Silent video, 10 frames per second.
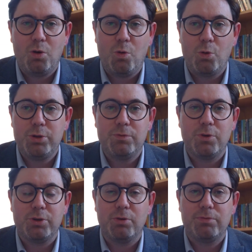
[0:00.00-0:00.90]
Or you've
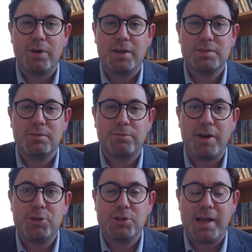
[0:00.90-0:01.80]
got your first
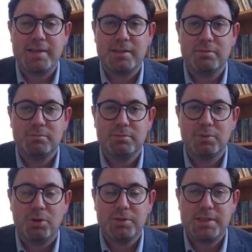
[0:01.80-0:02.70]
French lesson
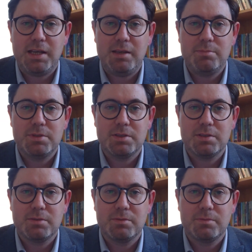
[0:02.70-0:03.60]
on
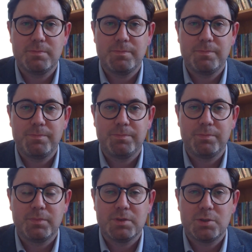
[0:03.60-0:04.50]
Teams.
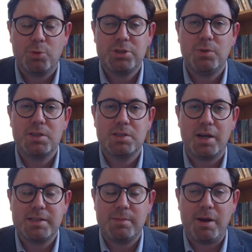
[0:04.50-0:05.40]
So what are you
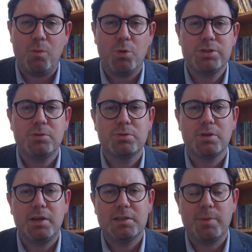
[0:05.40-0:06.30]
excited about? And what are you
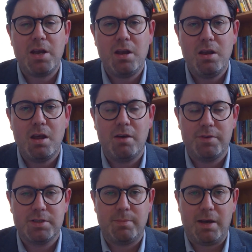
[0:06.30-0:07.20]
also a little bit
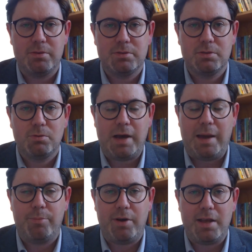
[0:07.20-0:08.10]
nervous about or
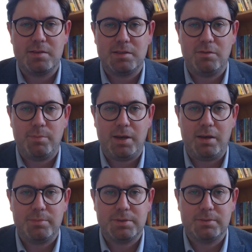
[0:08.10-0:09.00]
apprehensive
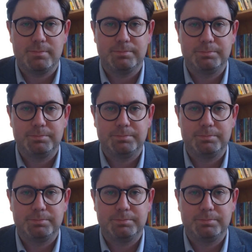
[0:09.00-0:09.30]
perhaps?